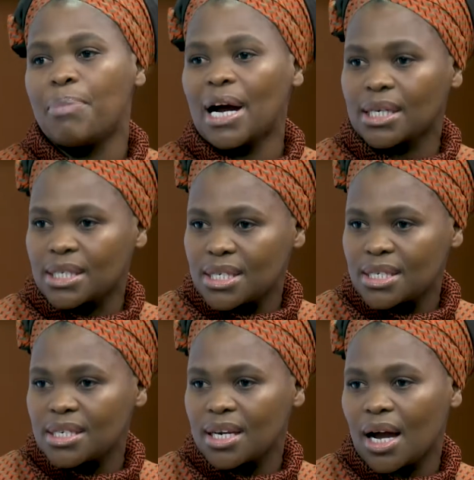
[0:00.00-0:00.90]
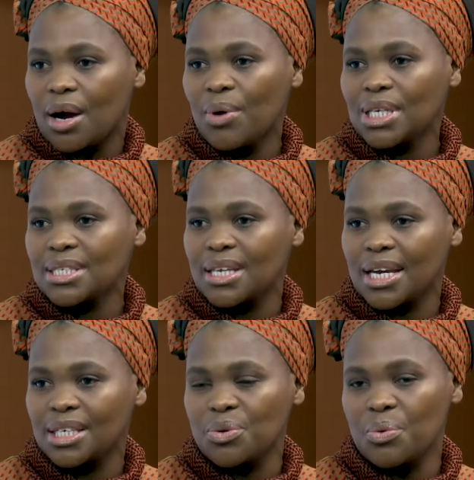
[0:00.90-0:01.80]
But our
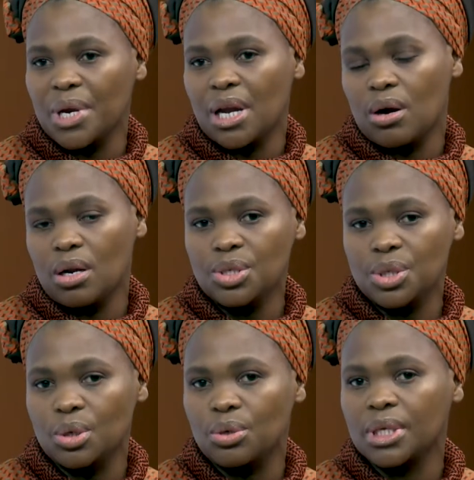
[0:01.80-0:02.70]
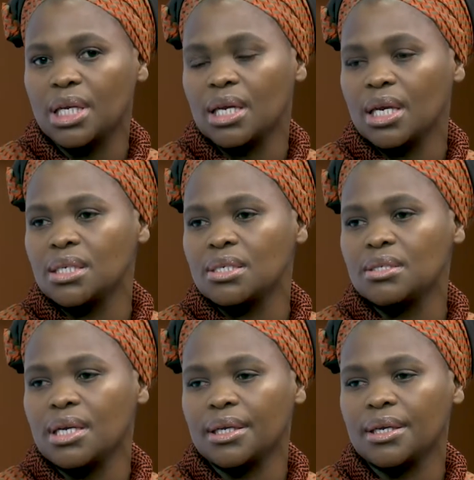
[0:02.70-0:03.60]
side, we're also looking
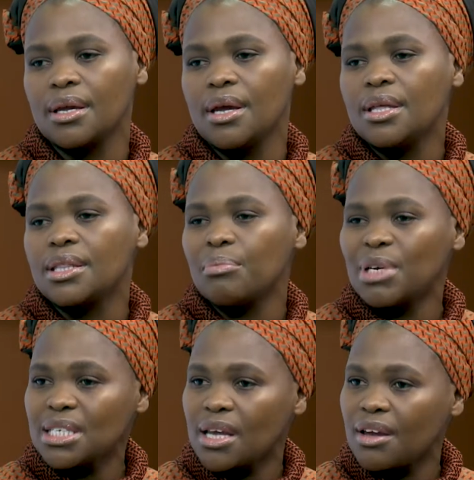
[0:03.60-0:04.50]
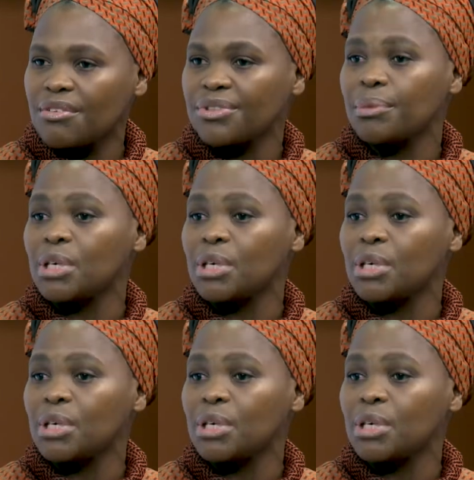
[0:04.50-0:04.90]
as like, they must have the